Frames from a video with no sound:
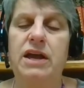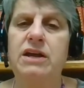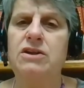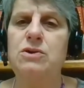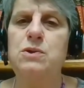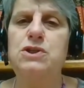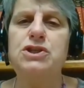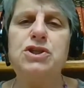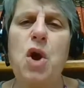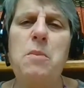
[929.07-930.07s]
includes
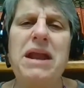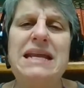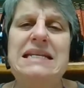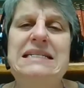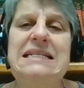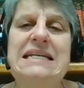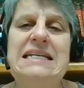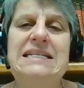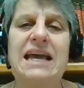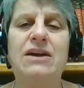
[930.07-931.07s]
so many
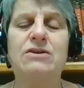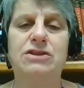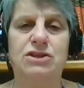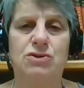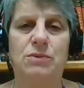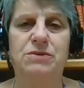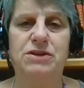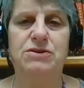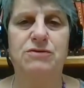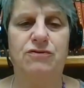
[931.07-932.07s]
detailed
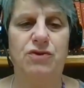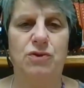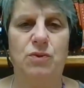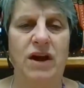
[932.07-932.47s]
descriptions of food?